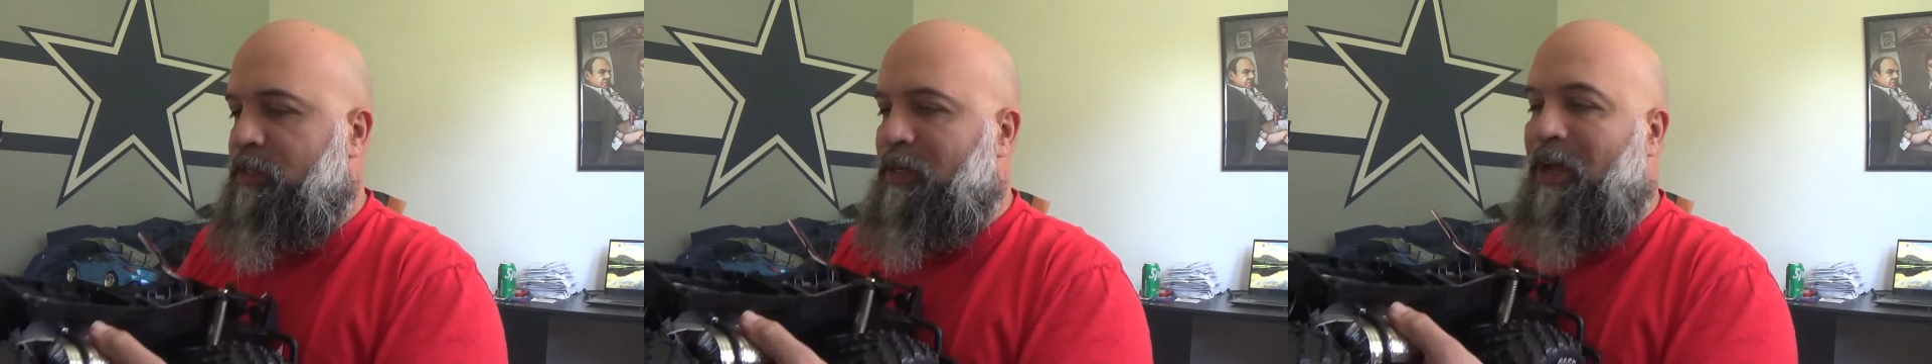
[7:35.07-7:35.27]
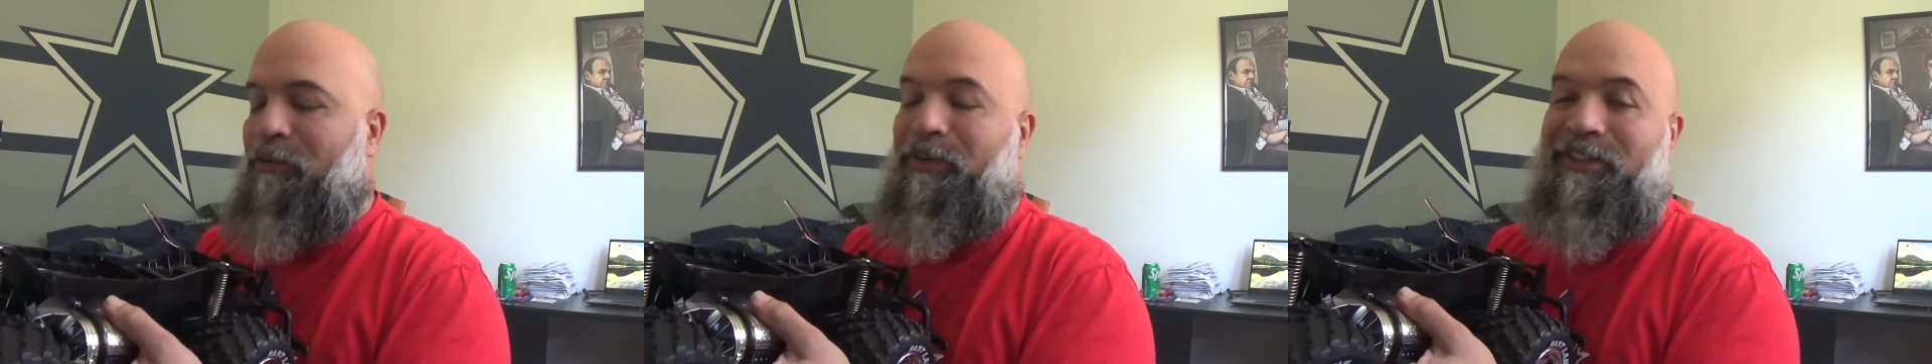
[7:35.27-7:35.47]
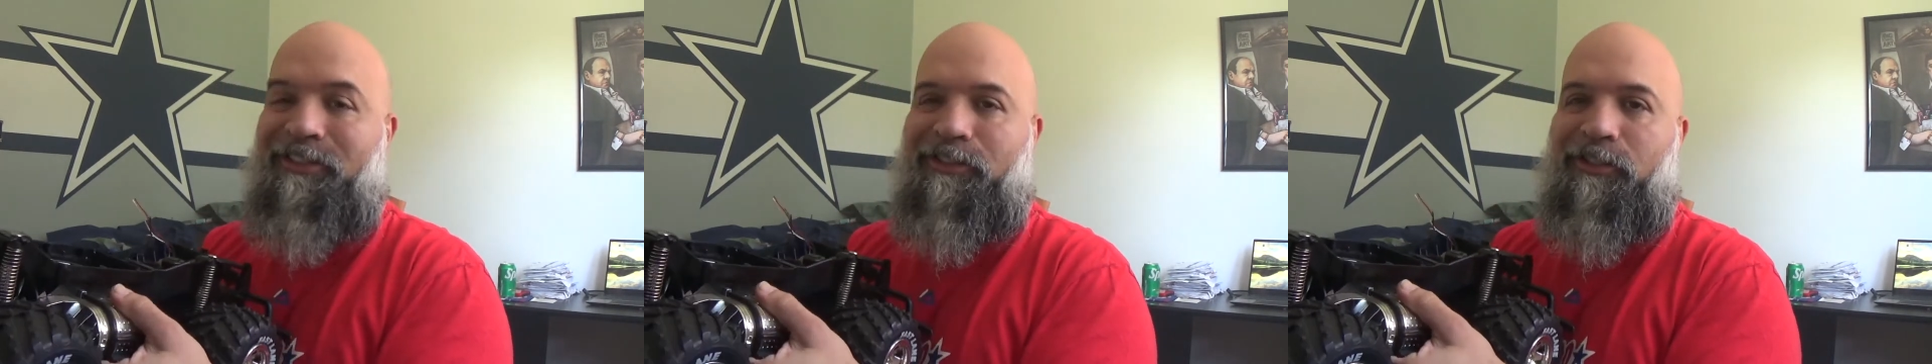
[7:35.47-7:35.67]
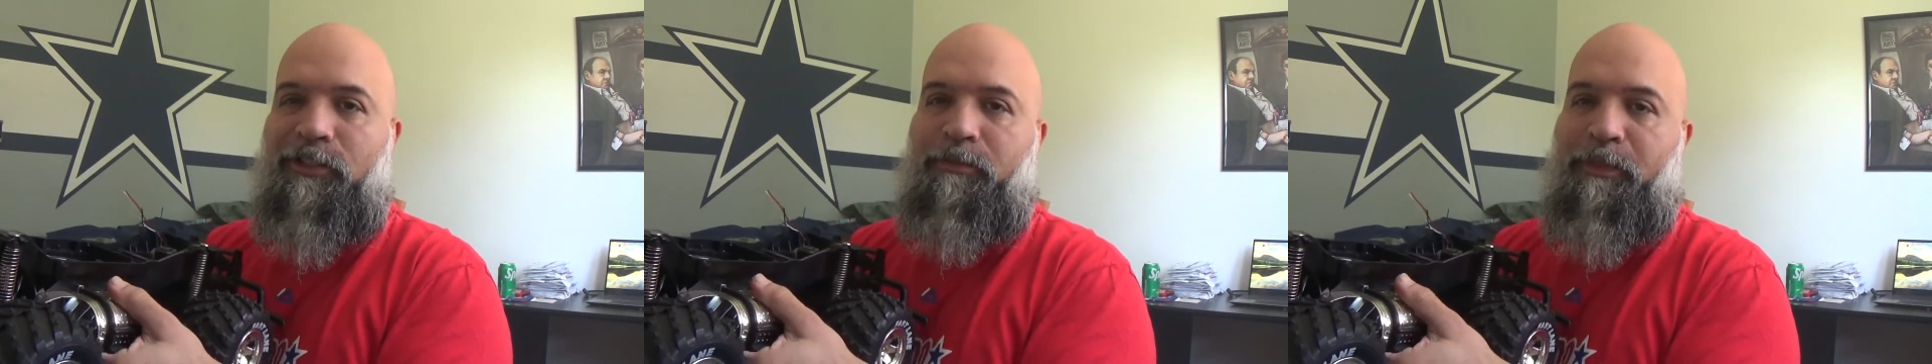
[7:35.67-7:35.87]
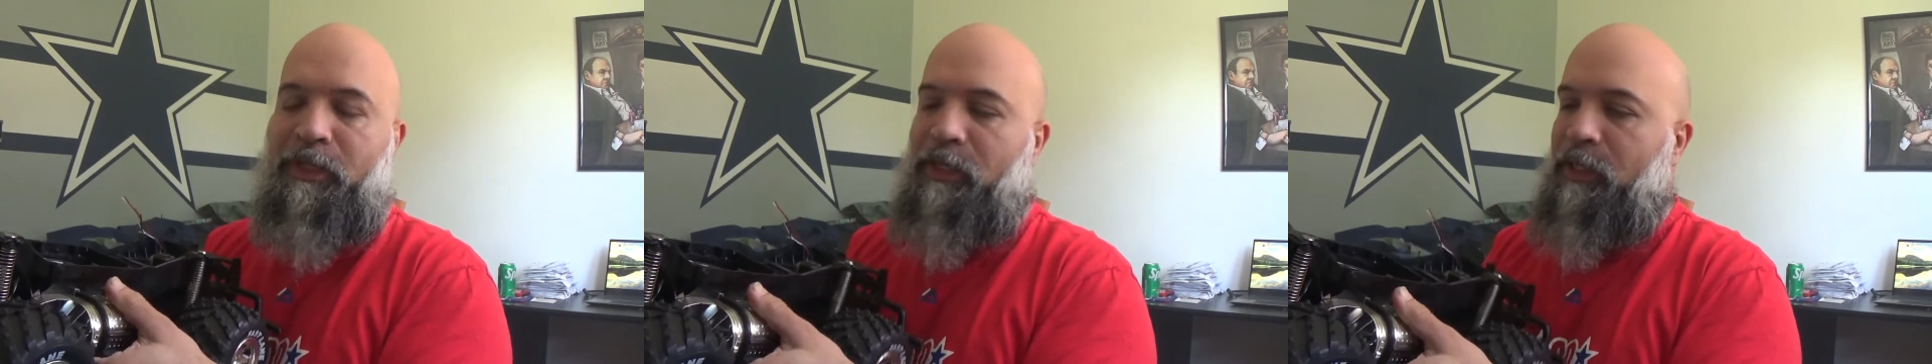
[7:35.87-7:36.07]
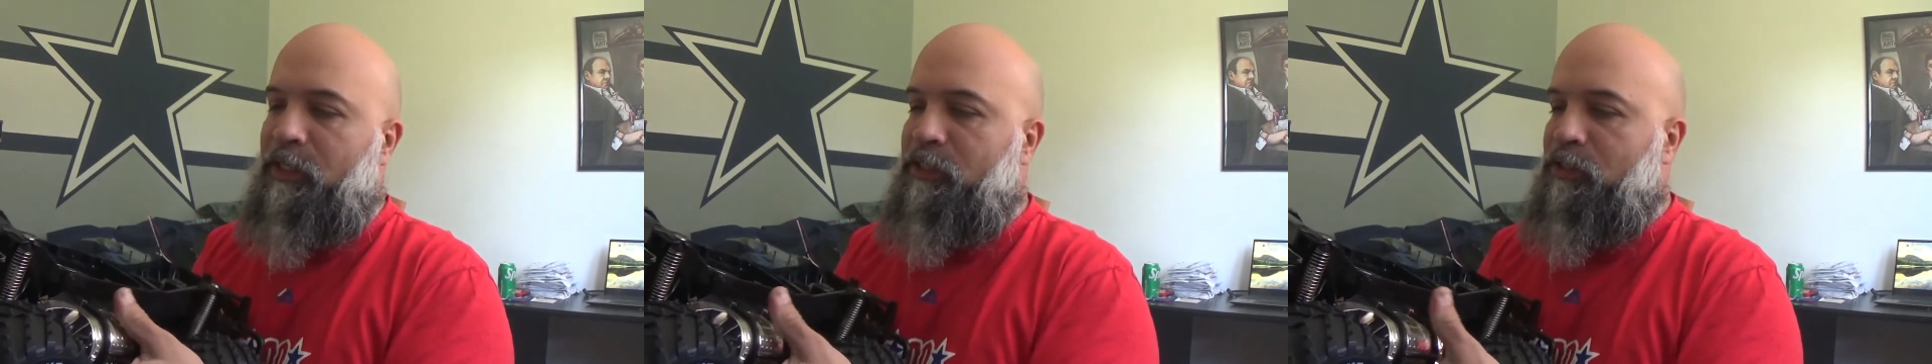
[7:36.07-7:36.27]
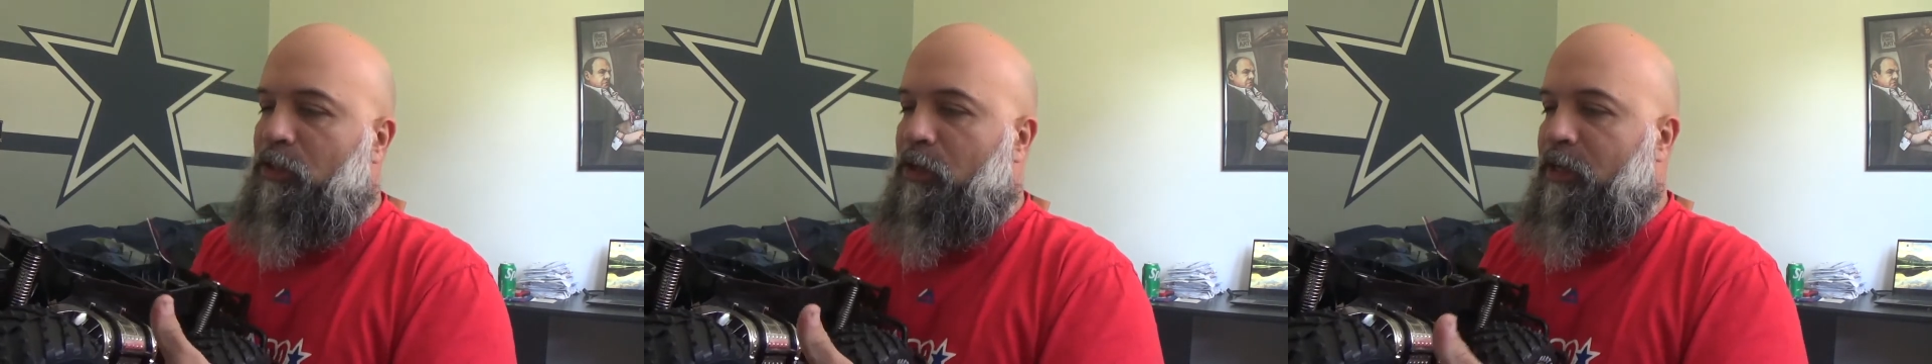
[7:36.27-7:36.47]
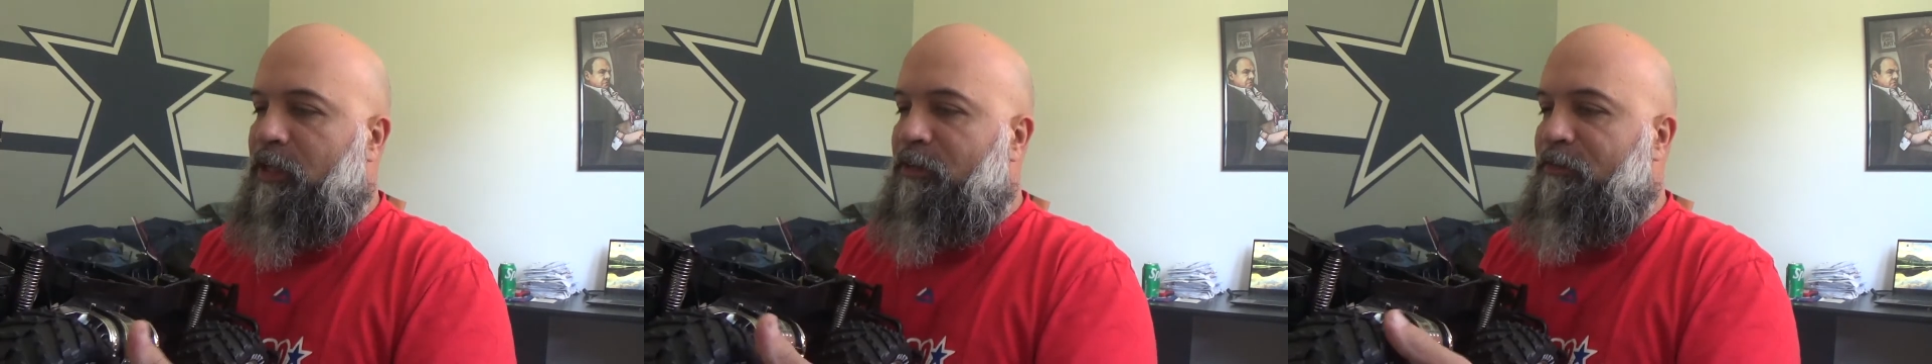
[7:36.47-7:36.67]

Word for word: not research, but like started